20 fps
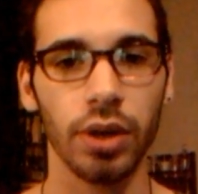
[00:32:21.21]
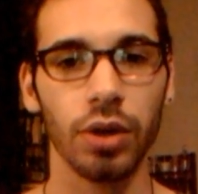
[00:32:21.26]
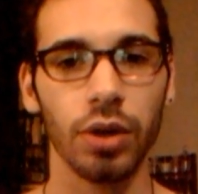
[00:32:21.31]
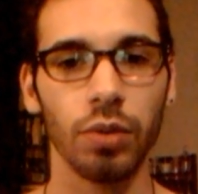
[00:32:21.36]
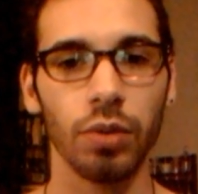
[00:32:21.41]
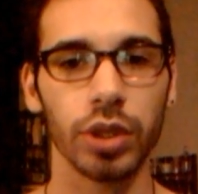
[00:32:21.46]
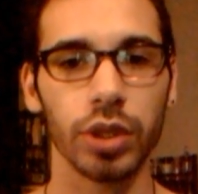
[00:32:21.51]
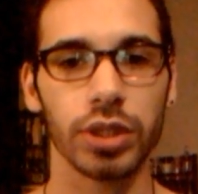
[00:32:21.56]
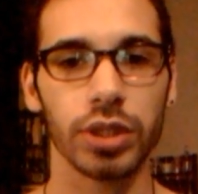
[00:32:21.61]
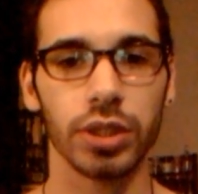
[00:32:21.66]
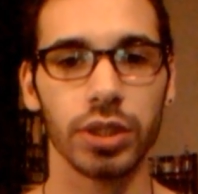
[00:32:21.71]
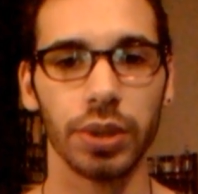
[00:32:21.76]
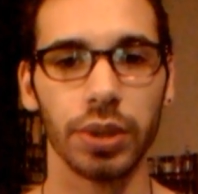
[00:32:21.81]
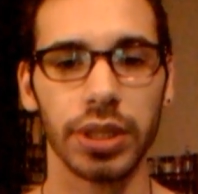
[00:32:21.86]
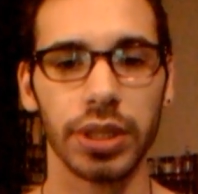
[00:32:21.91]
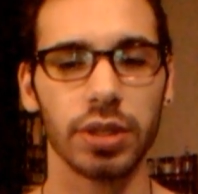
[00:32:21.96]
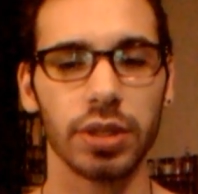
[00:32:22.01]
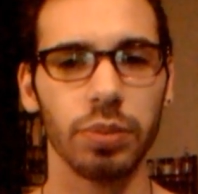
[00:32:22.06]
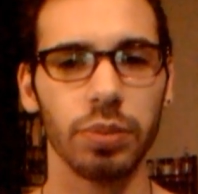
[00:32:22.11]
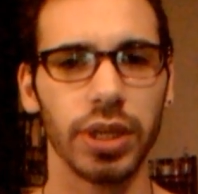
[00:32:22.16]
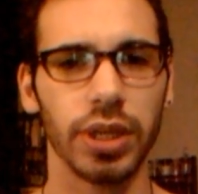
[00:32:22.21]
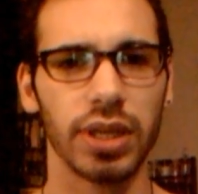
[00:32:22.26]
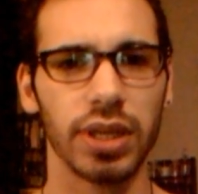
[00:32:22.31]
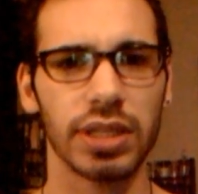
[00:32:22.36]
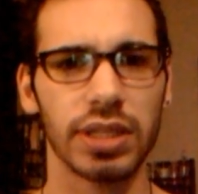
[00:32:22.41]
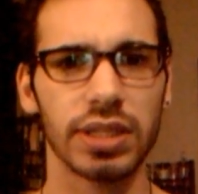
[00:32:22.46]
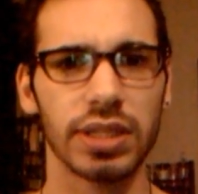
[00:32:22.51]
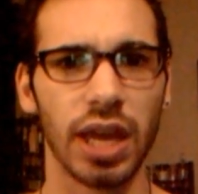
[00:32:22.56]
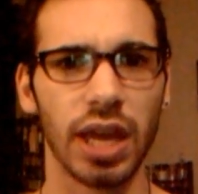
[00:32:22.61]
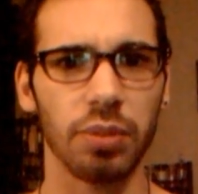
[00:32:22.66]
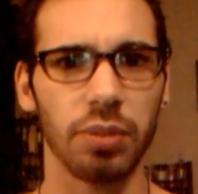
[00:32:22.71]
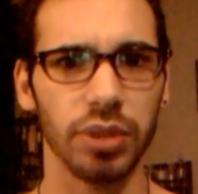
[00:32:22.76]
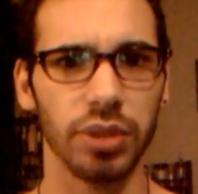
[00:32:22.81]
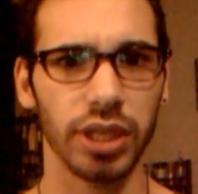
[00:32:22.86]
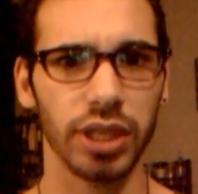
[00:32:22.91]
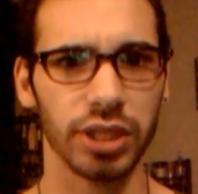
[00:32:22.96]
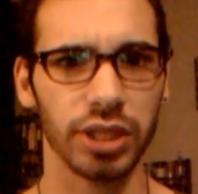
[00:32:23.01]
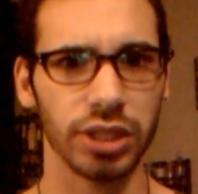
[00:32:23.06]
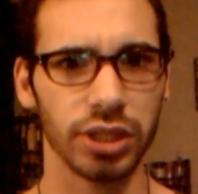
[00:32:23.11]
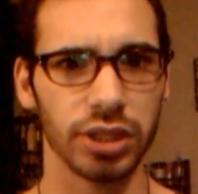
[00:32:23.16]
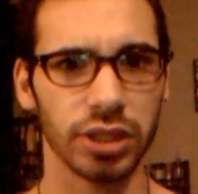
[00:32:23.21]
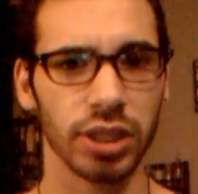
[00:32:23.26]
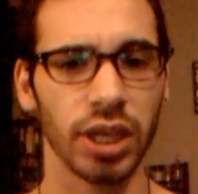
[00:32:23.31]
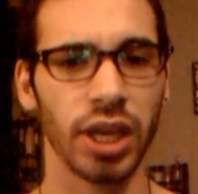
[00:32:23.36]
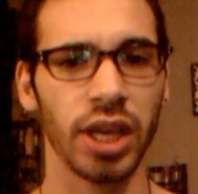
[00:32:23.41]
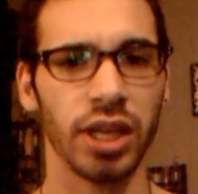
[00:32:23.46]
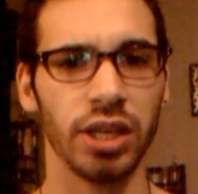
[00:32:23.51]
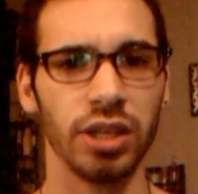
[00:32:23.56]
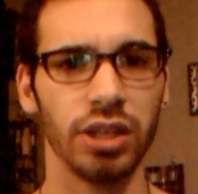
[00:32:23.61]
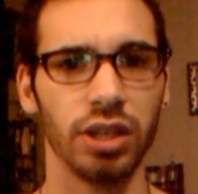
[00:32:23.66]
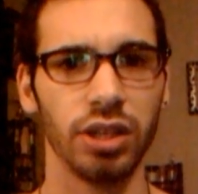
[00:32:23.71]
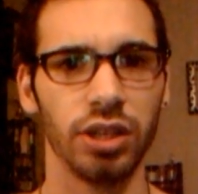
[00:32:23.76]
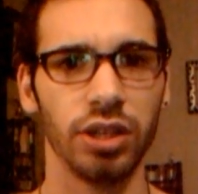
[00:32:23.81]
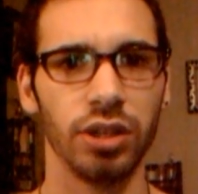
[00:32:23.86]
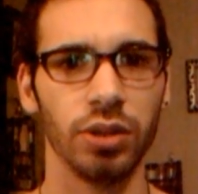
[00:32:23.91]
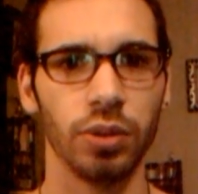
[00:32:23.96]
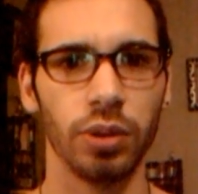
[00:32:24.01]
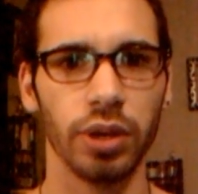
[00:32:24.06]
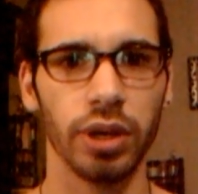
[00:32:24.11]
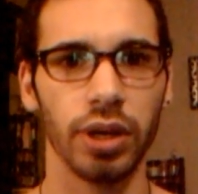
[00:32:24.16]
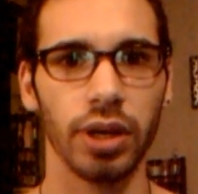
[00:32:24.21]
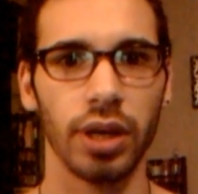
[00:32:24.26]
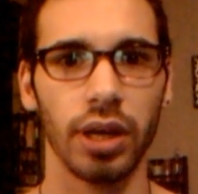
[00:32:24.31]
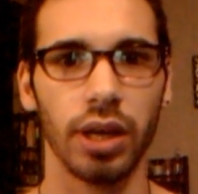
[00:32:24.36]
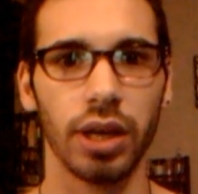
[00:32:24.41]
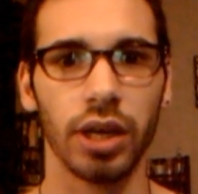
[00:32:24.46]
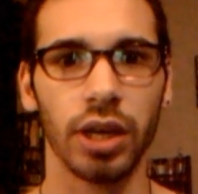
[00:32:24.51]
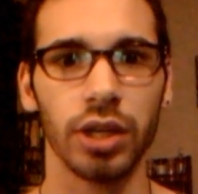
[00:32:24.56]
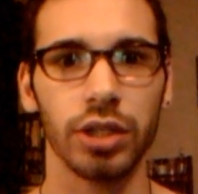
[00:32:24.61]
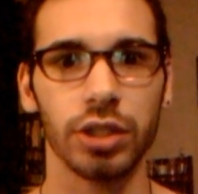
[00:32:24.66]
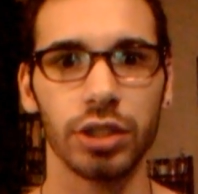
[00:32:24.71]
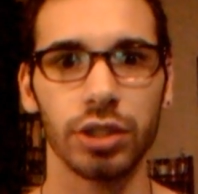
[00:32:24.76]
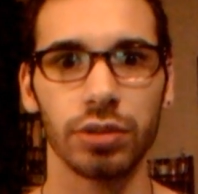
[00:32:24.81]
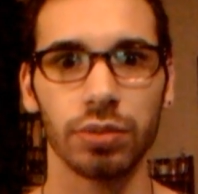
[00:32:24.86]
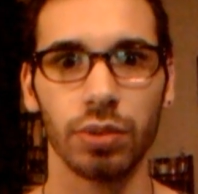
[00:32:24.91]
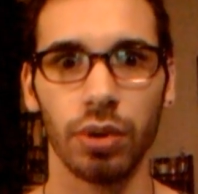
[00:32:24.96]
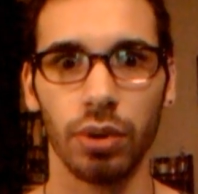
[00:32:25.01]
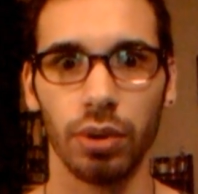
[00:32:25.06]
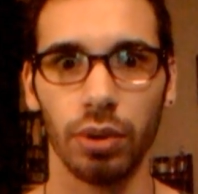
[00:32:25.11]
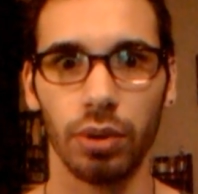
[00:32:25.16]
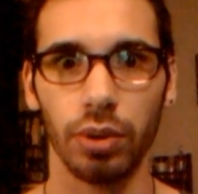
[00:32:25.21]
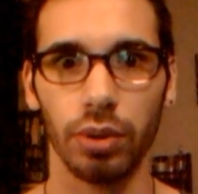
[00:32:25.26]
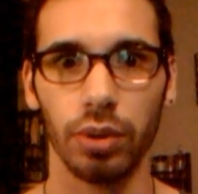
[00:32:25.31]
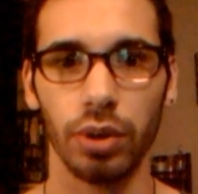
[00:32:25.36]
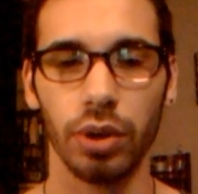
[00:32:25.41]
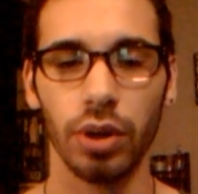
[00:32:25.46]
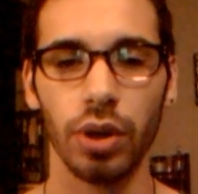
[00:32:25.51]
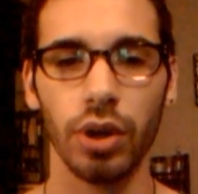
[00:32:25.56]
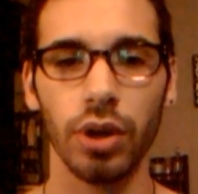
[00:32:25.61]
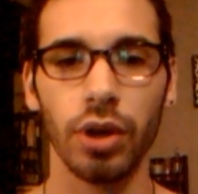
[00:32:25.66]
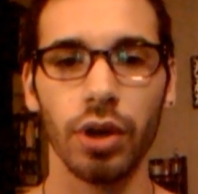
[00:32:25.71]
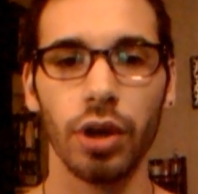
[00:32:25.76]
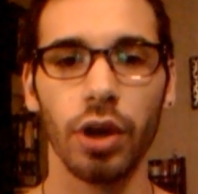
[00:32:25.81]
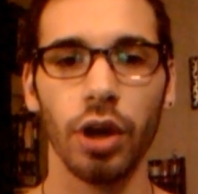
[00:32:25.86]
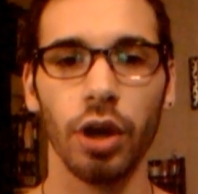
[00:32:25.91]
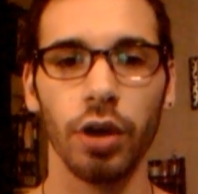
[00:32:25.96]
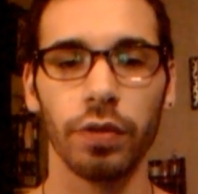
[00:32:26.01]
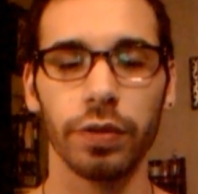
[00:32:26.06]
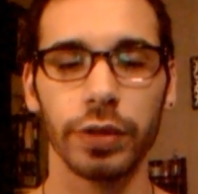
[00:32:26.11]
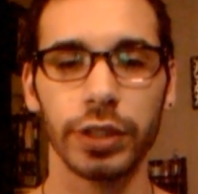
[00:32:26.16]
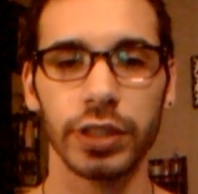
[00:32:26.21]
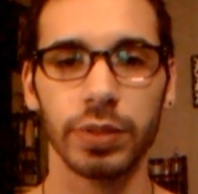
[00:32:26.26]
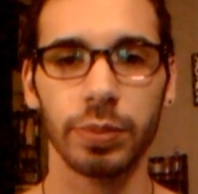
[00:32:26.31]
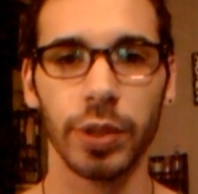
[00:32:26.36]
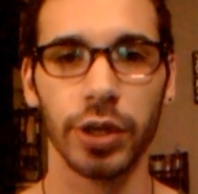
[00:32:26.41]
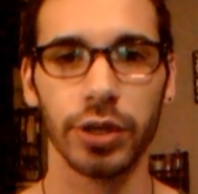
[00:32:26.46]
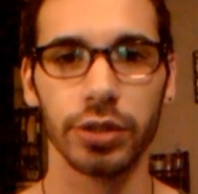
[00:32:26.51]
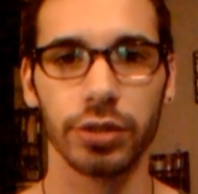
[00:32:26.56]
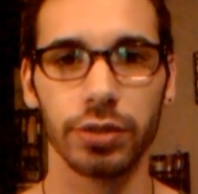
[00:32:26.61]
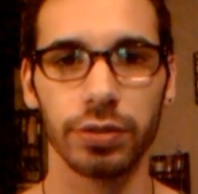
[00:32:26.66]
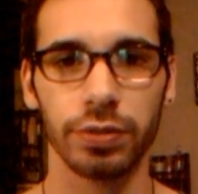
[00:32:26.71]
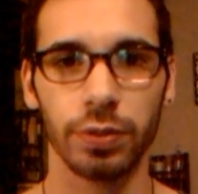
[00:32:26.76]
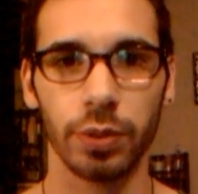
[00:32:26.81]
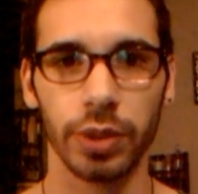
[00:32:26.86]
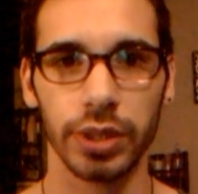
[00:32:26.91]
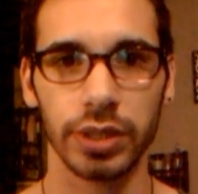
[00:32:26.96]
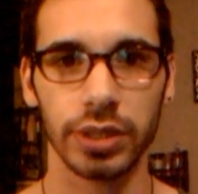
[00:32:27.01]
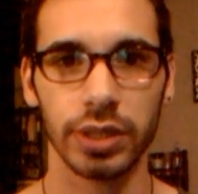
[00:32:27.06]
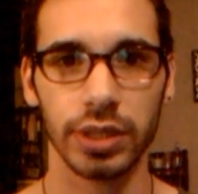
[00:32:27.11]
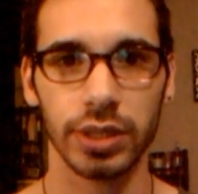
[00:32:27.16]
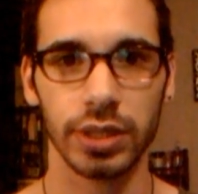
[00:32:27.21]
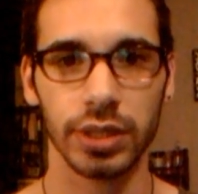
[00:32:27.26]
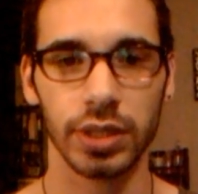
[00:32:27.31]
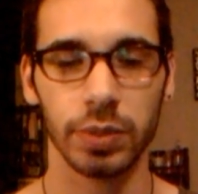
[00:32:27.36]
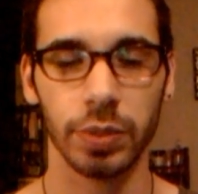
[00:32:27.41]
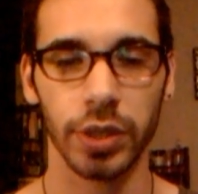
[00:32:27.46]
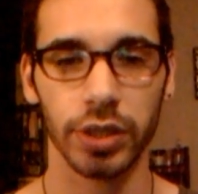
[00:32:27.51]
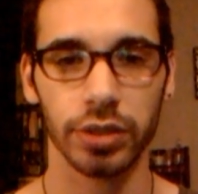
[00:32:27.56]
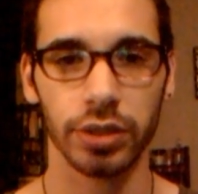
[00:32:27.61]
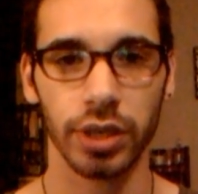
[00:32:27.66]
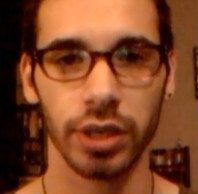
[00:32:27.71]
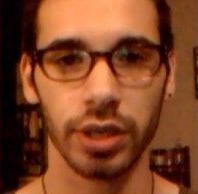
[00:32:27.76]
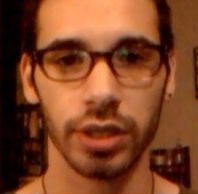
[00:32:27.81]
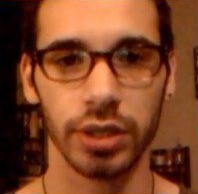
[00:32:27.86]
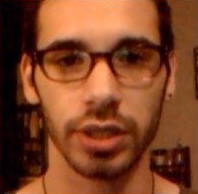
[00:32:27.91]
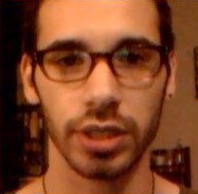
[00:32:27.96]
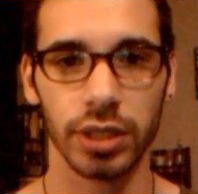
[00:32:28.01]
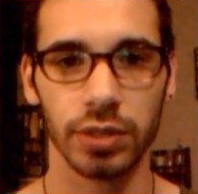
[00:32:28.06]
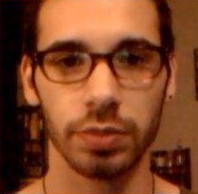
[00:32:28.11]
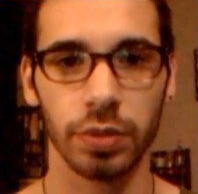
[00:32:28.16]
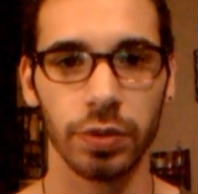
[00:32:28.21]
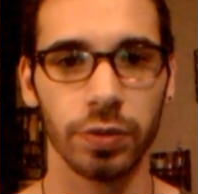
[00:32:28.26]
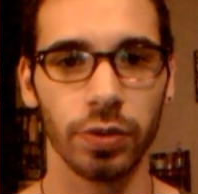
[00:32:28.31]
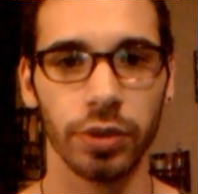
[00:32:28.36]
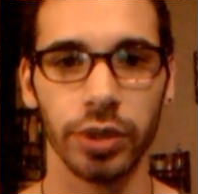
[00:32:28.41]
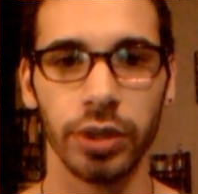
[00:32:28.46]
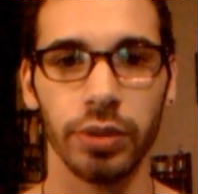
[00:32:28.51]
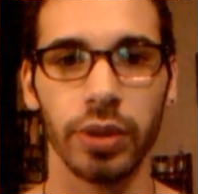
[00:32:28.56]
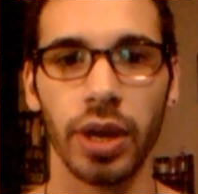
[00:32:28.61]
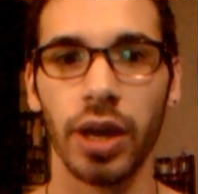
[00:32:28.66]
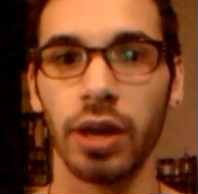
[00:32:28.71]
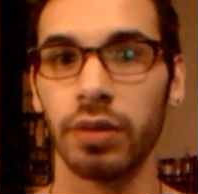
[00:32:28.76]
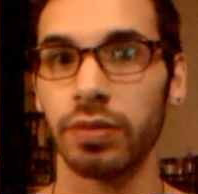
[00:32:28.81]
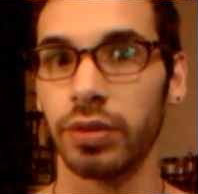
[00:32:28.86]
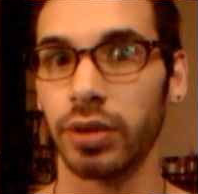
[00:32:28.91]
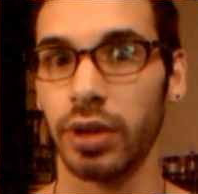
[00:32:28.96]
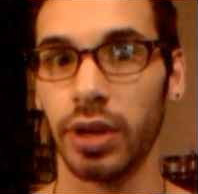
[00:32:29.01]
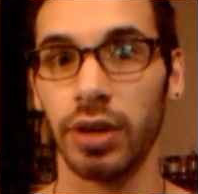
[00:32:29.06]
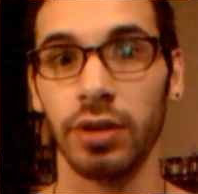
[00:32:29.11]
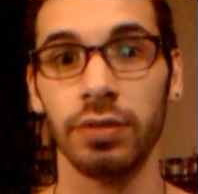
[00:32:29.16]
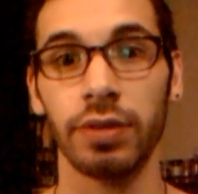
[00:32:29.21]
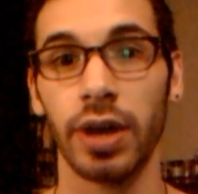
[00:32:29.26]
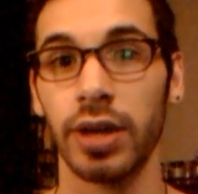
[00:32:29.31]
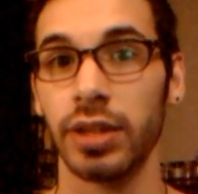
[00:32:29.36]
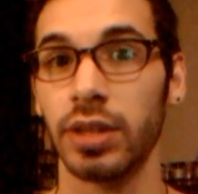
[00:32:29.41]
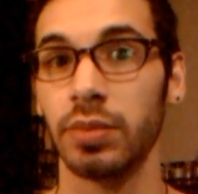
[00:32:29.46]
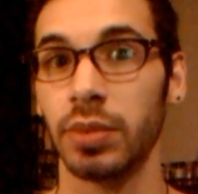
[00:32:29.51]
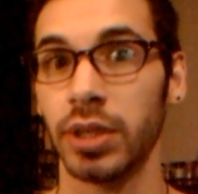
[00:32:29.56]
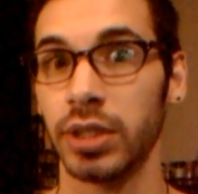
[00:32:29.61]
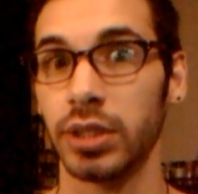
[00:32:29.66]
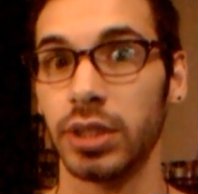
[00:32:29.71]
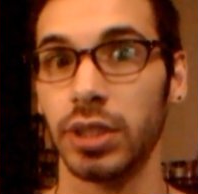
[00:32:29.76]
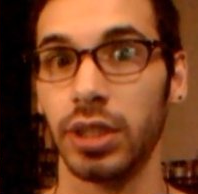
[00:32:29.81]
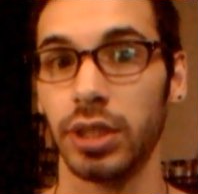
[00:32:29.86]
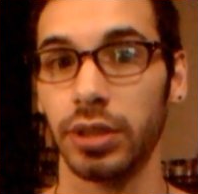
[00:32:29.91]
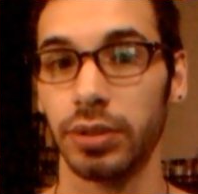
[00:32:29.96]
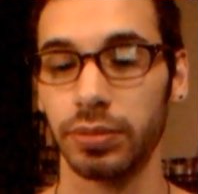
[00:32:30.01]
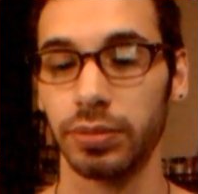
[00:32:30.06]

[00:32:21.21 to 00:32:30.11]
what you're doing. So be established in your control over spiritual forces and spiritual energies before you ever invite them into you.